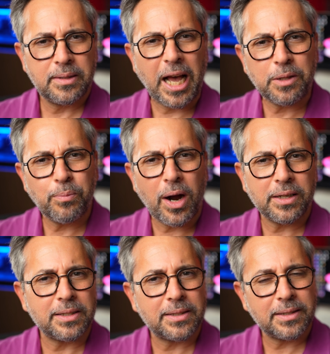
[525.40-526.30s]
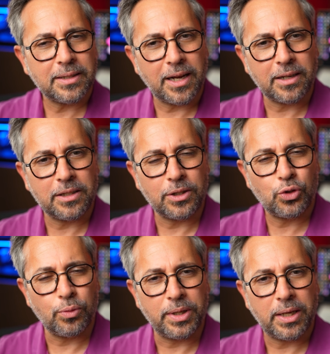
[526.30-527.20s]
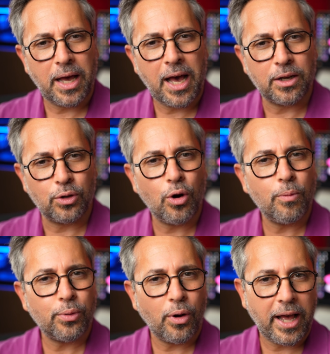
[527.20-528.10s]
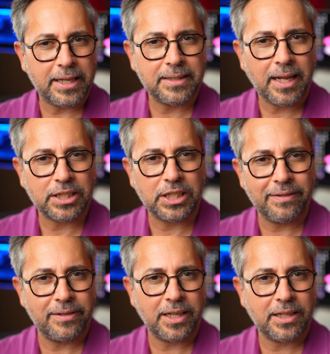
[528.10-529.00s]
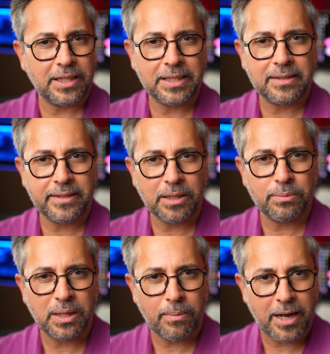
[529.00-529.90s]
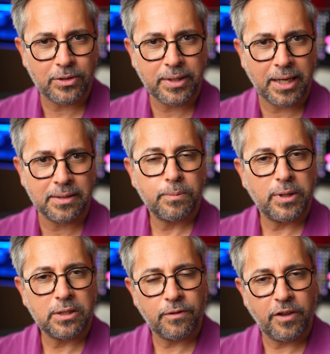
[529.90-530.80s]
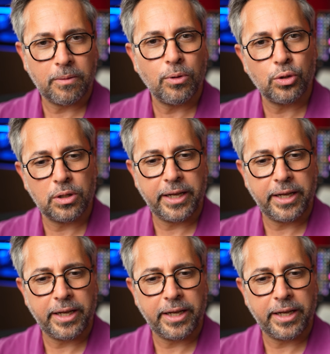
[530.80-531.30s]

That part is still unclear to me, and GoPro has not given a clear statement about that specific model